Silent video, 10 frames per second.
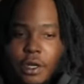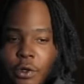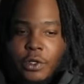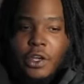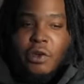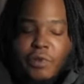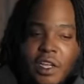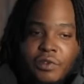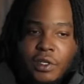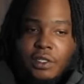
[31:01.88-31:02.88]
I don't care if
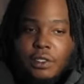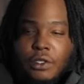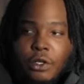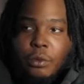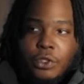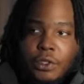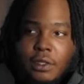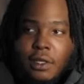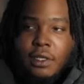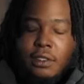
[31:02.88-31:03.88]
I even listen to your music.
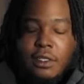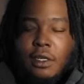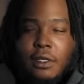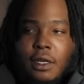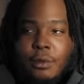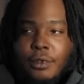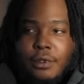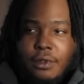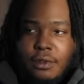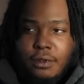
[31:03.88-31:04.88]
Like, it's not gonna happen.
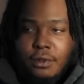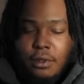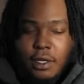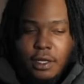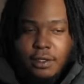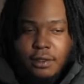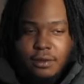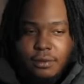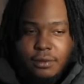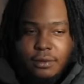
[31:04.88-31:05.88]
Really? Like,
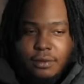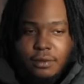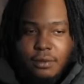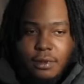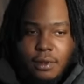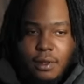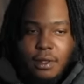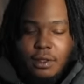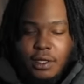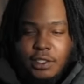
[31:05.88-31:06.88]

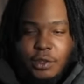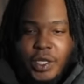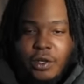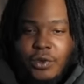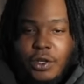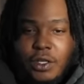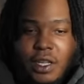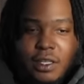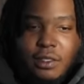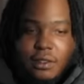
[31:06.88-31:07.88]
like just being real.
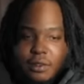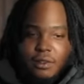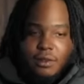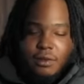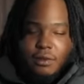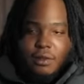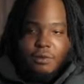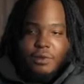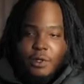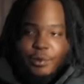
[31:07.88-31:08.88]
Like,
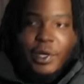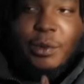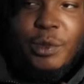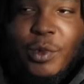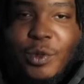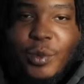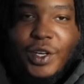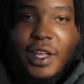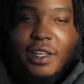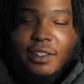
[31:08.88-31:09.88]
I fuck with Pop Smoke, but
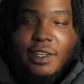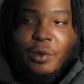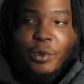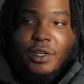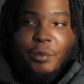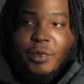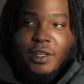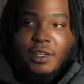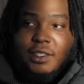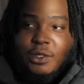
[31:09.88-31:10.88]
like that wouldn't have
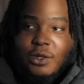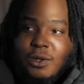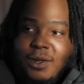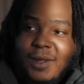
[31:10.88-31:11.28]
been a good song.